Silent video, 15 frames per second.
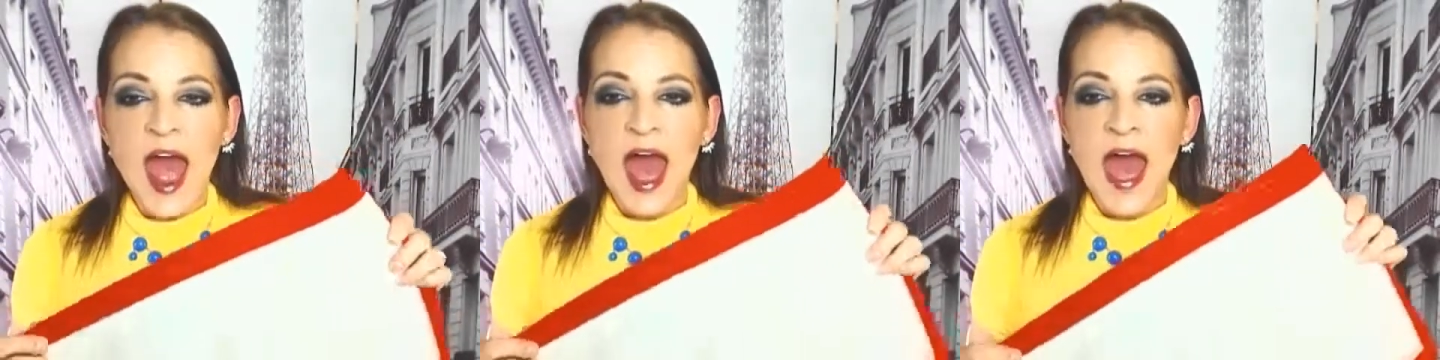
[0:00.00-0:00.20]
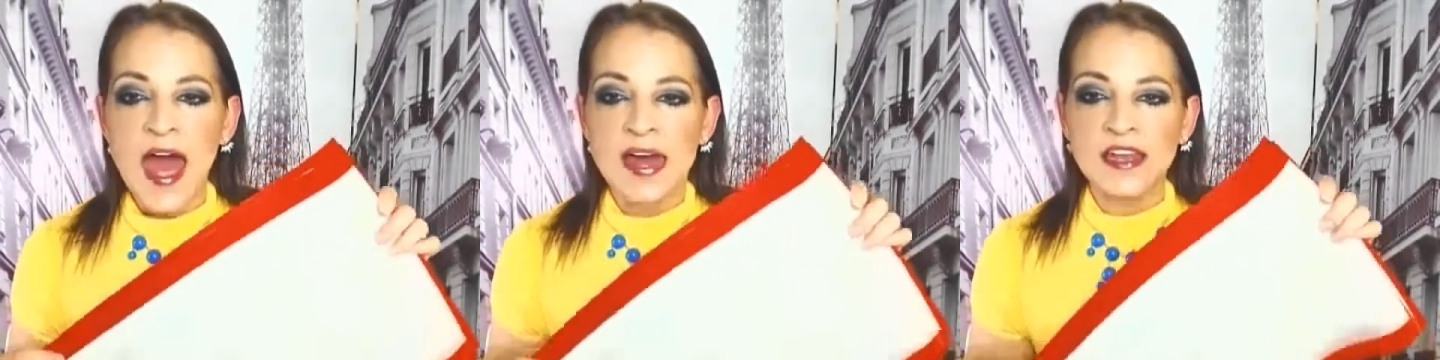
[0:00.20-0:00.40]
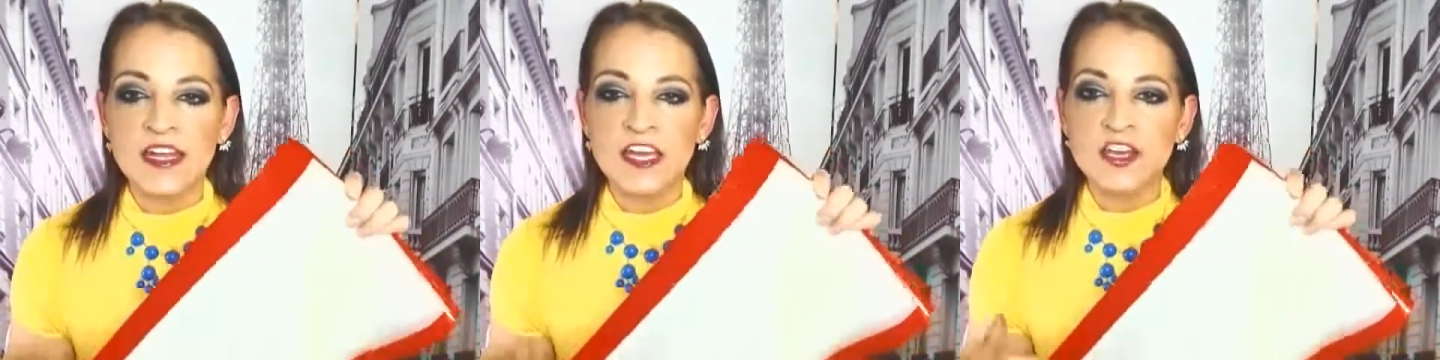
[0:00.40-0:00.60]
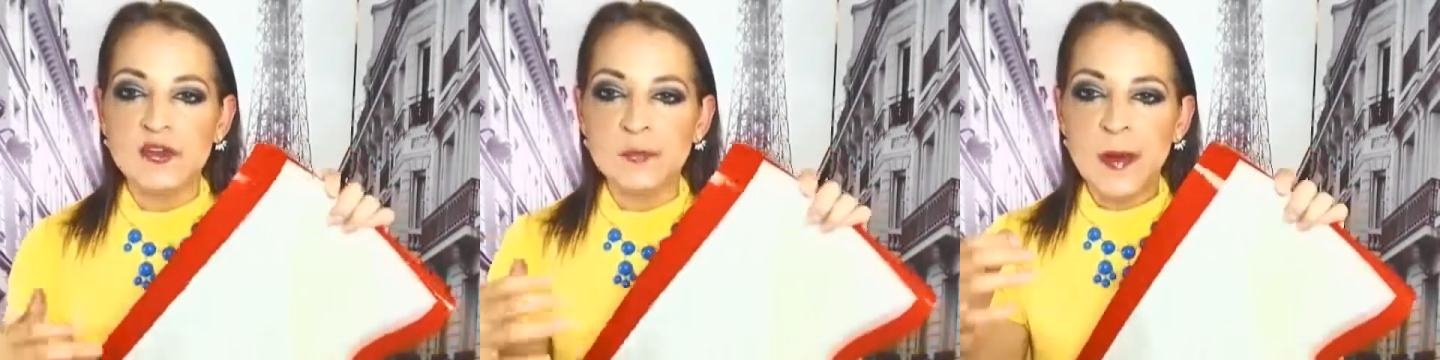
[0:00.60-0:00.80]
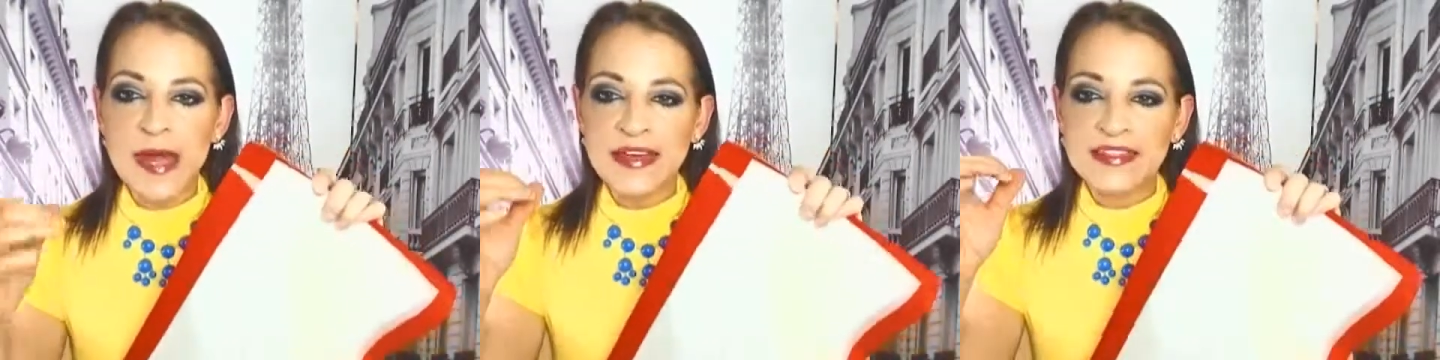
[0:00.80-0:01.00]
and
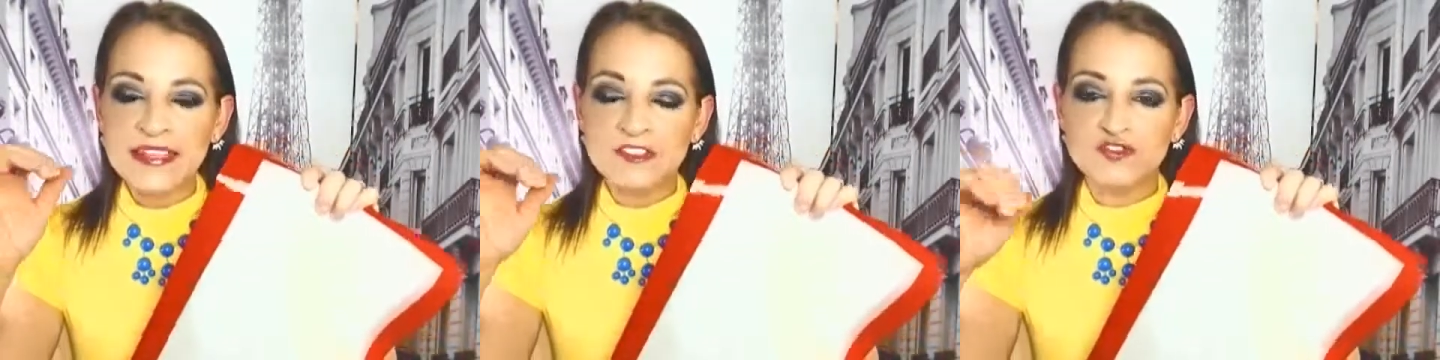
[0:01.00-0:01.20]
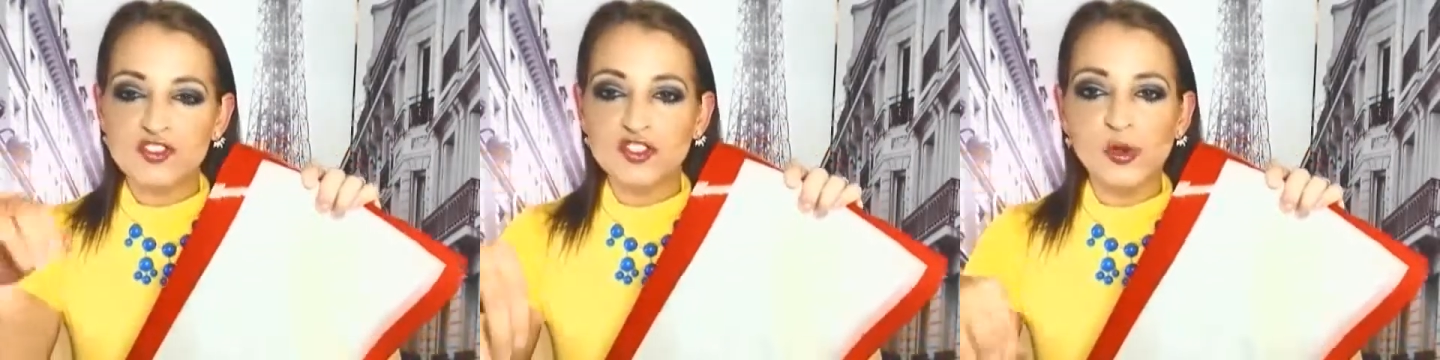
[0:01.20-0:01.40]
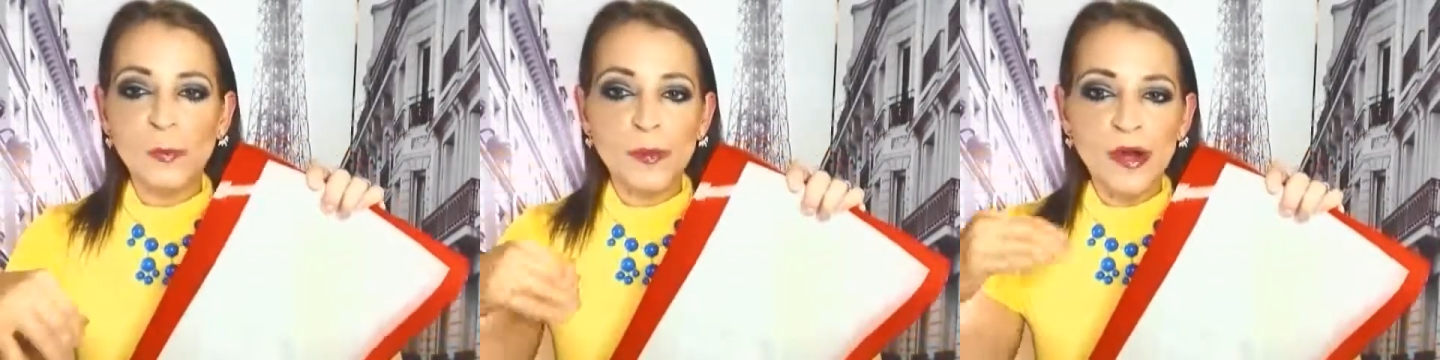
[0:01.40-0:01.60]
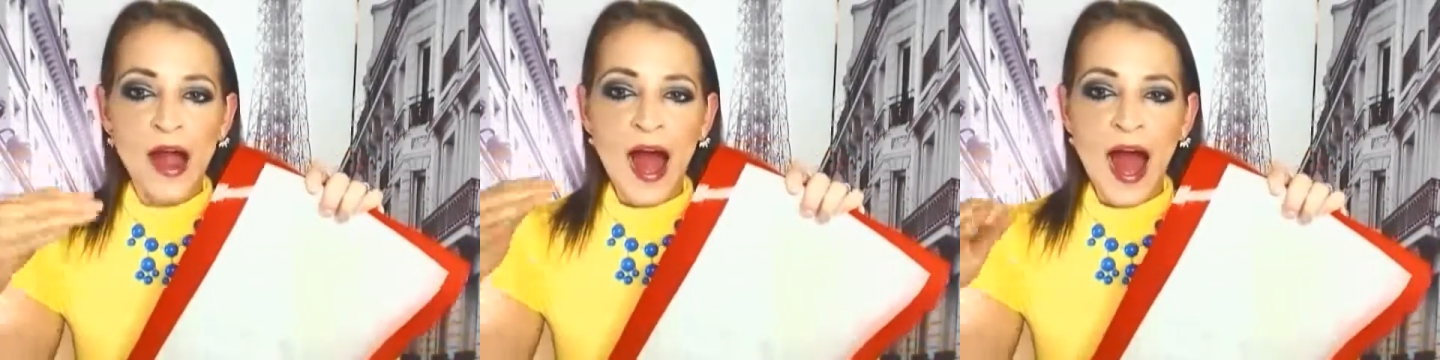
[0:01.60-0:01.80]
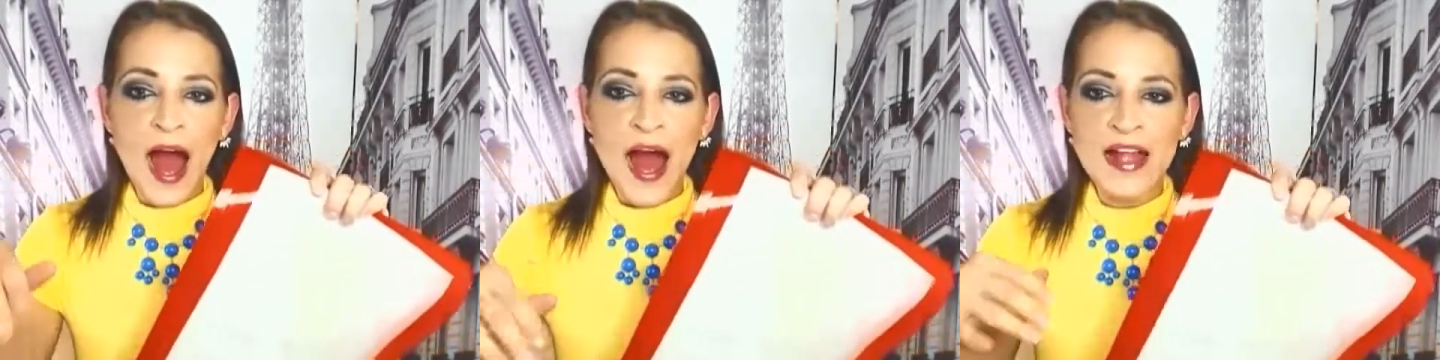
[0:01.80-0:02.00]
you bake this super
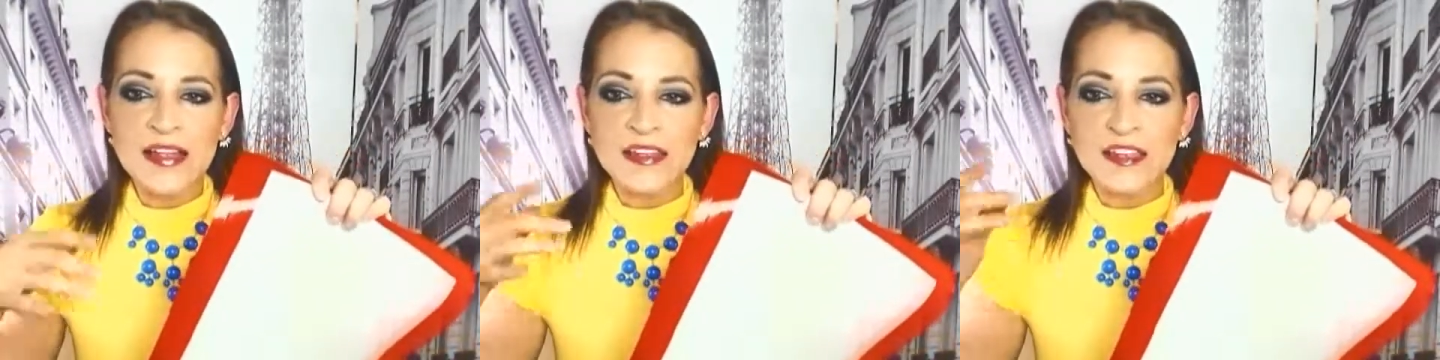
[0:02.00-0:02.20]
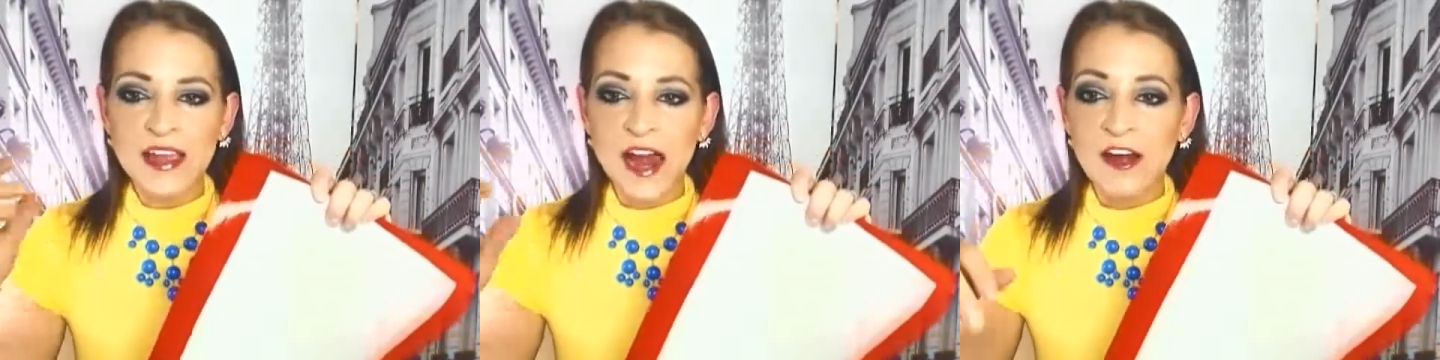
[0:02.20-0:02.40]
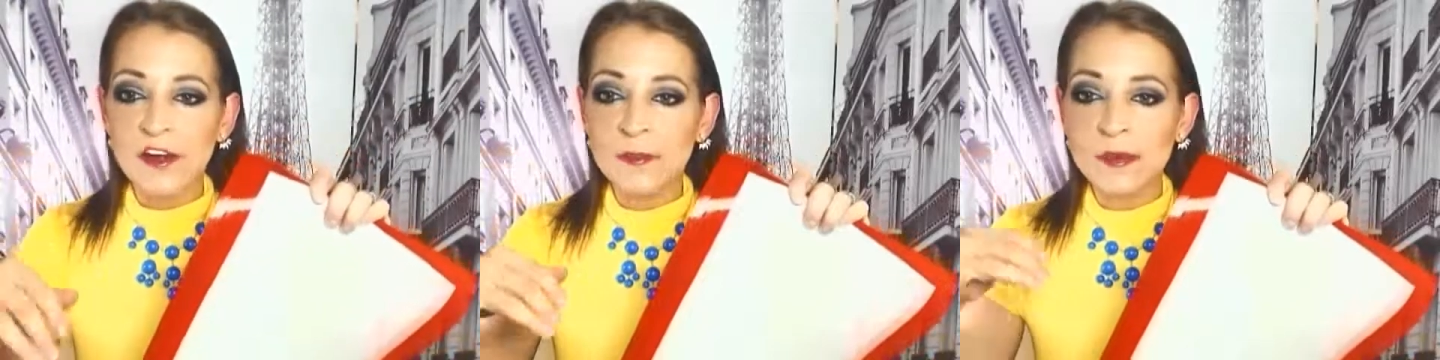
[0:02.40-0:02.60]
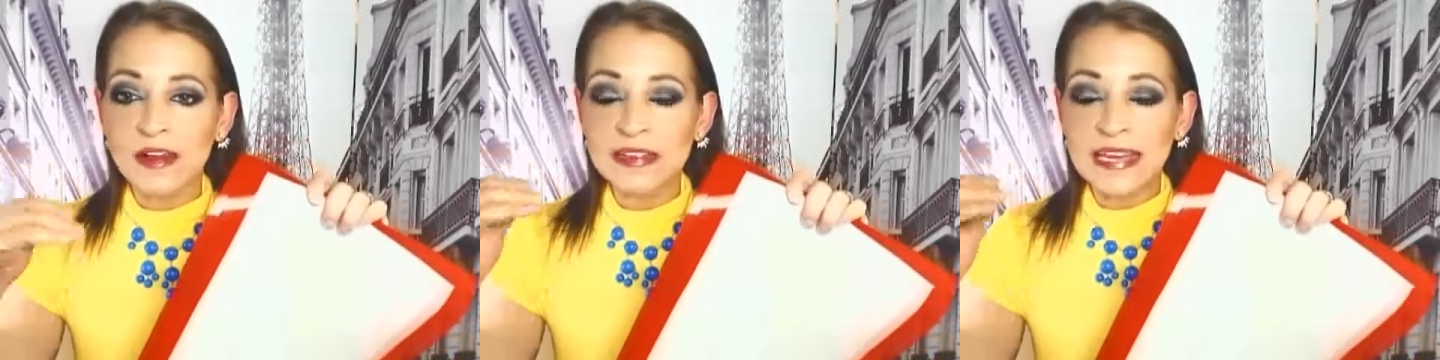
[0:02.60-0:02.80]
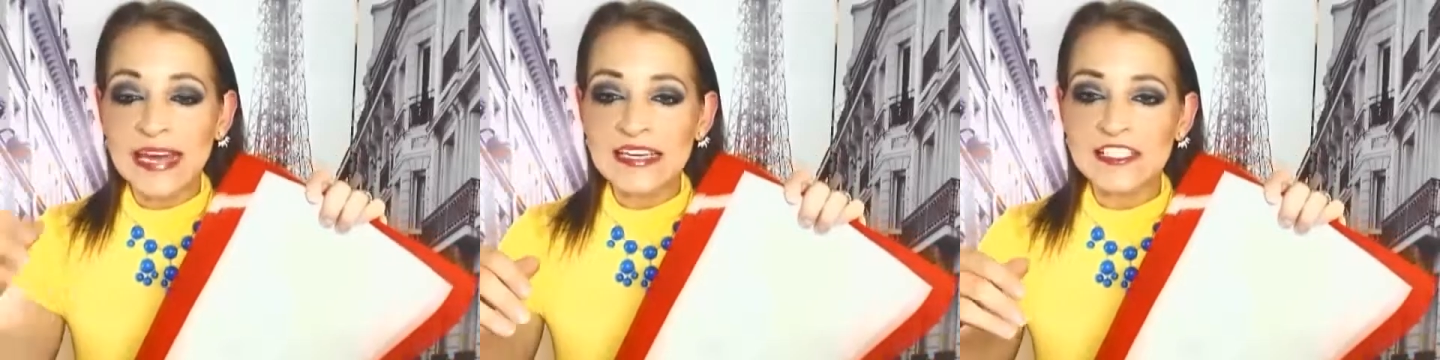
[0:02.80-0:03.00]
hot
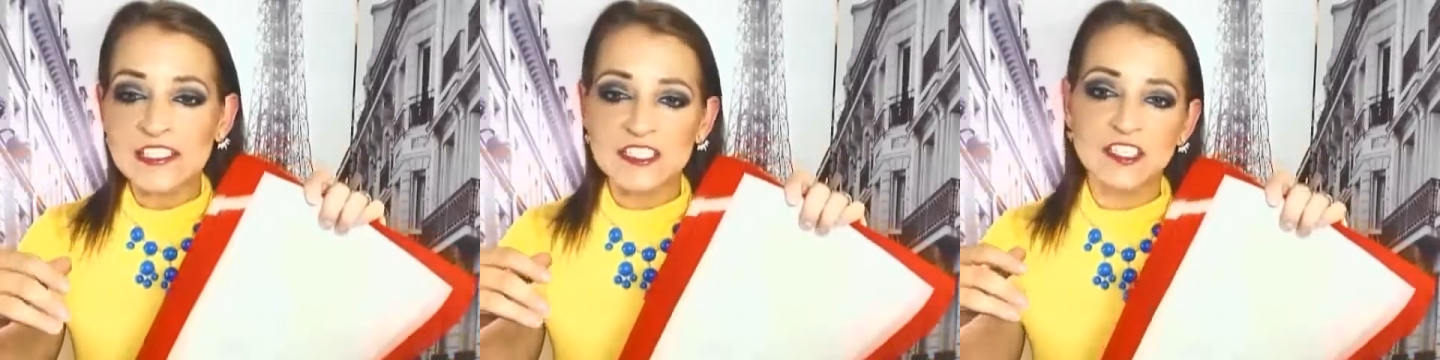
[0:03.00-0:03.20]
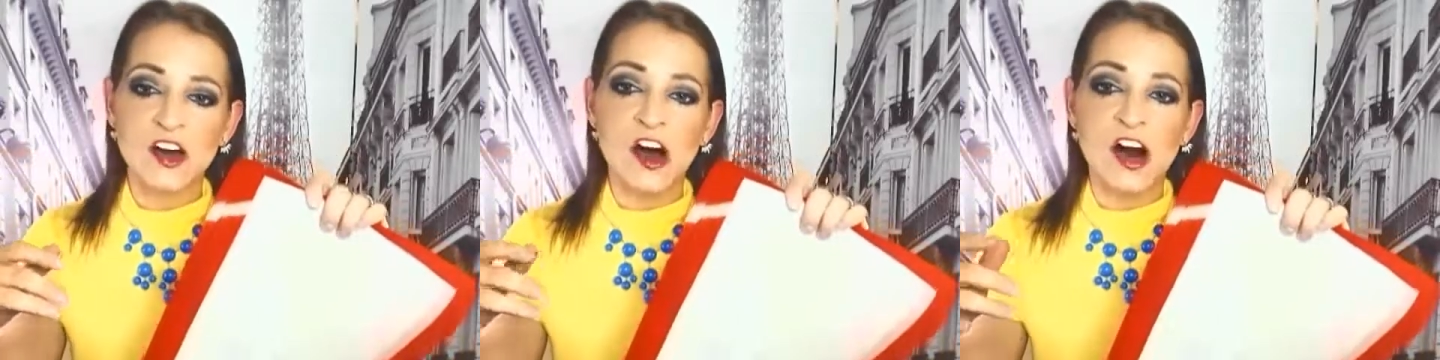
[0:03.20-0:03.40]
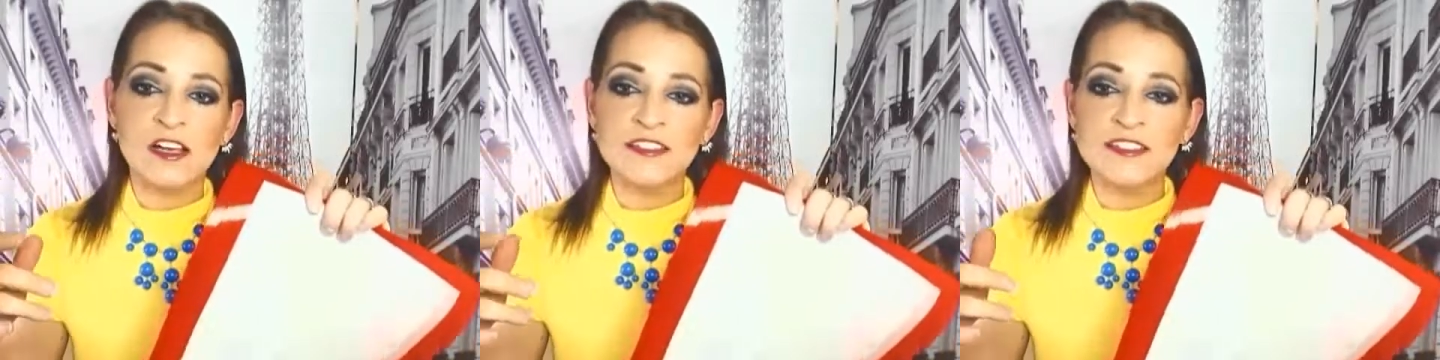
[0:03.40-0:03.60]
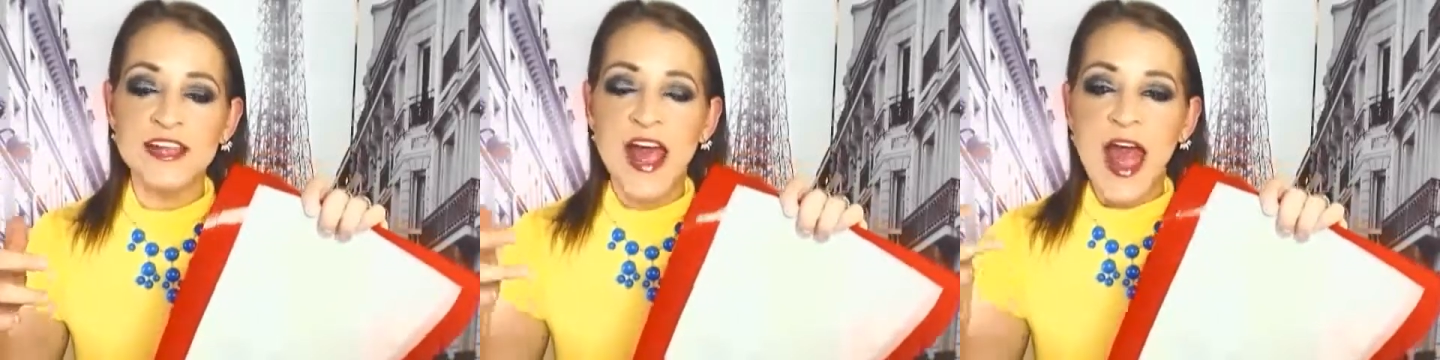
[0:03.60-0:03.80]
caramel like sauce